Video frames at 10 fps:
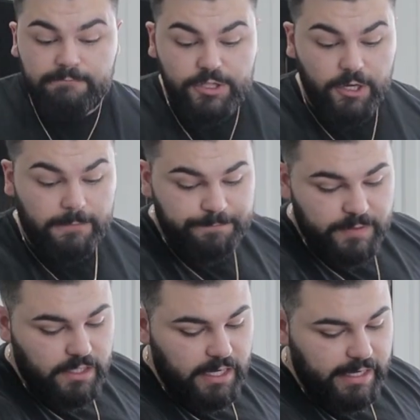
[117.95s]
So
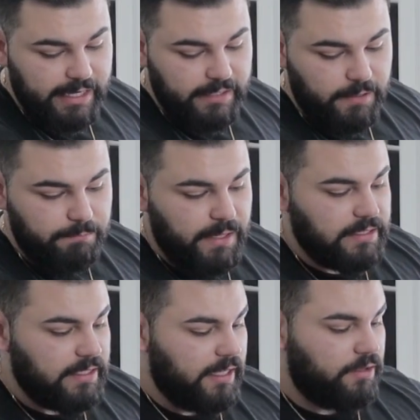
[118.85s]
you gotta get a long
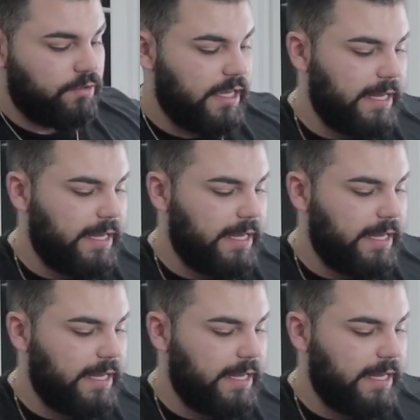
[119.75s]
boss to get through